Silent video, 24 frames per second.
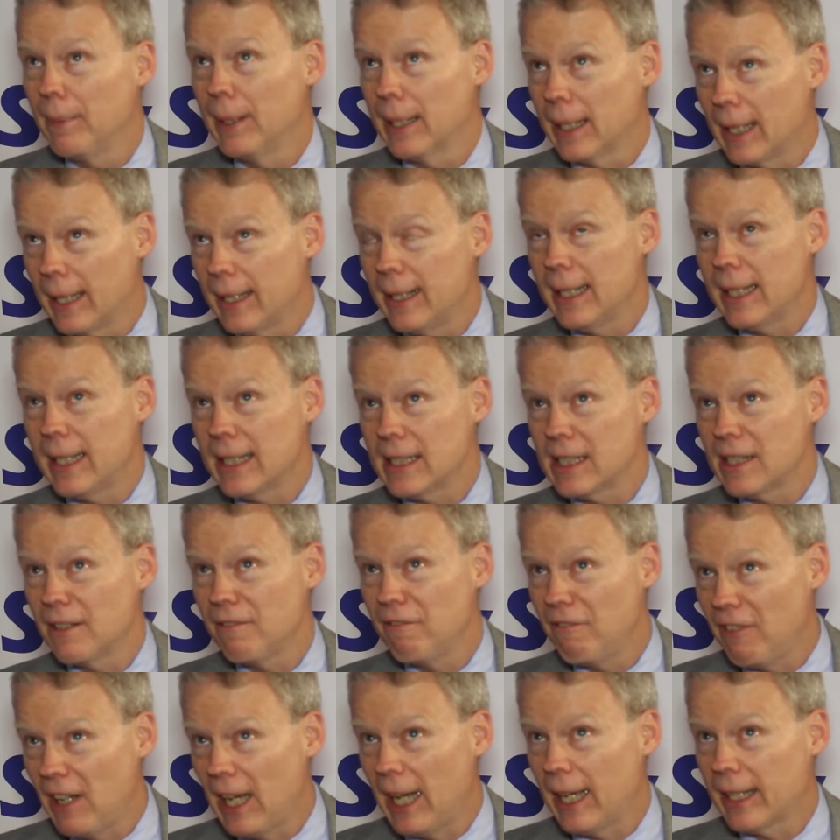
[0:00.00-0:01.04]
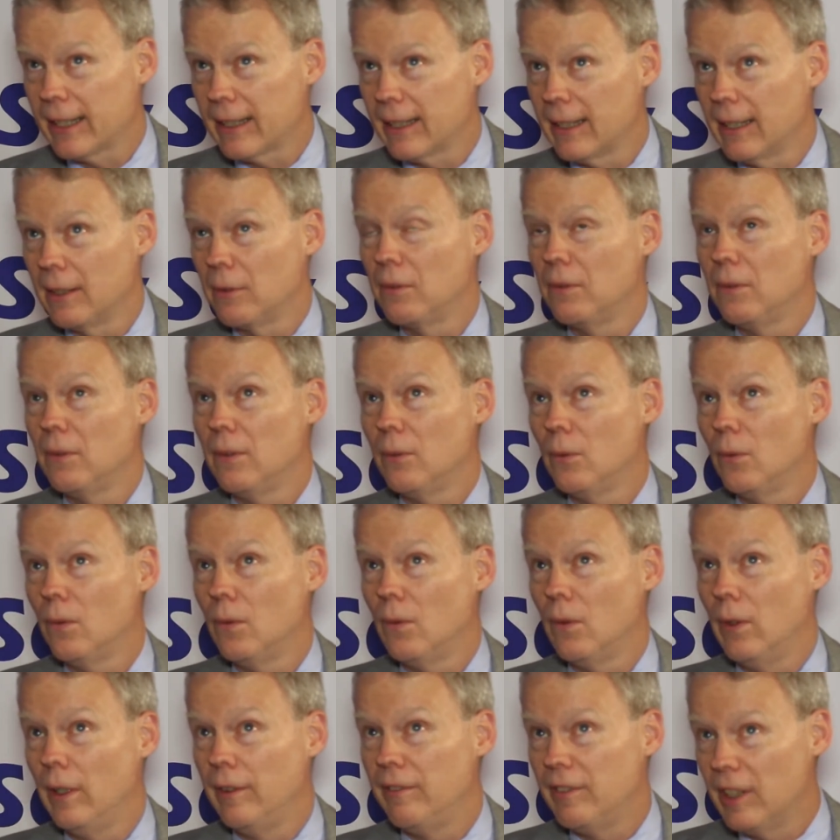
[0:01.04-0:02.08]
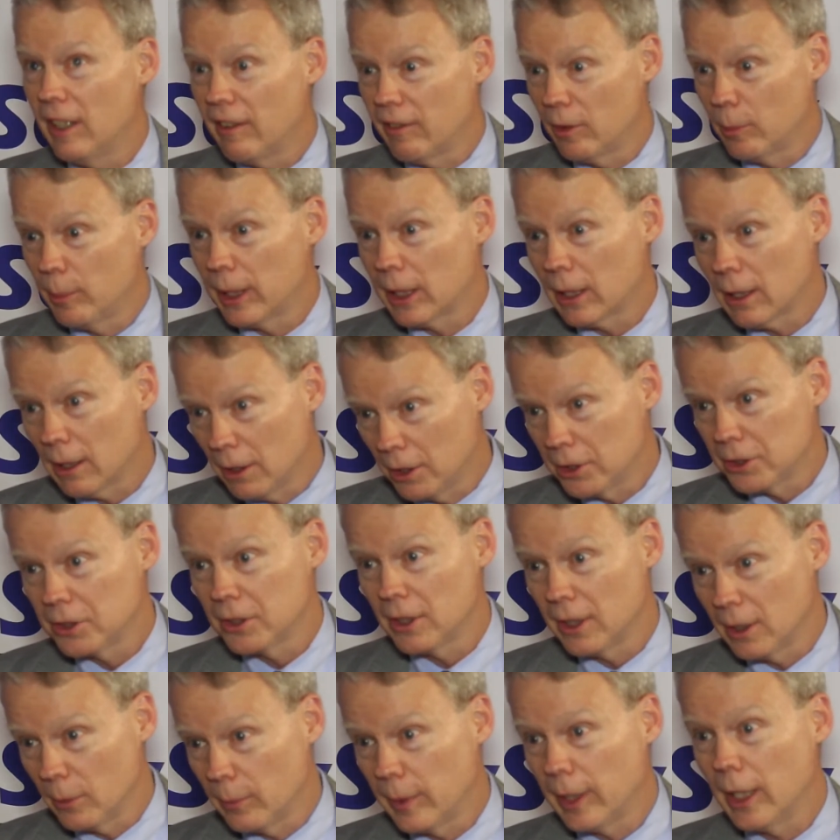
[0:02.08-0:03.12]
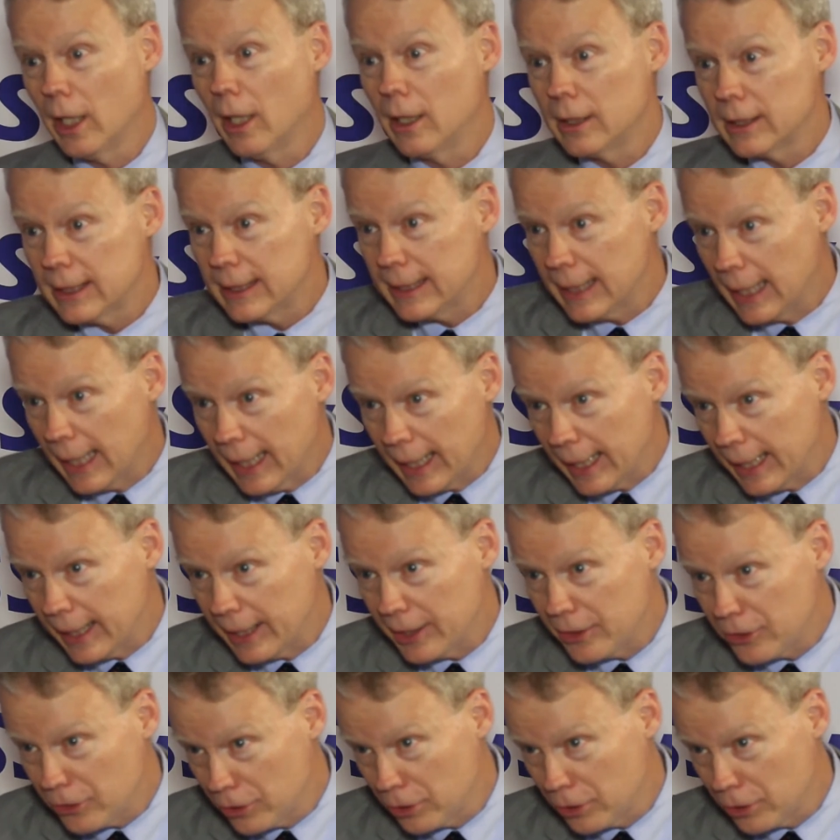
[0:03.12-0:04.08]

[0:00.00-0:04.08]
I think it's a fact that we've never been closer than we are today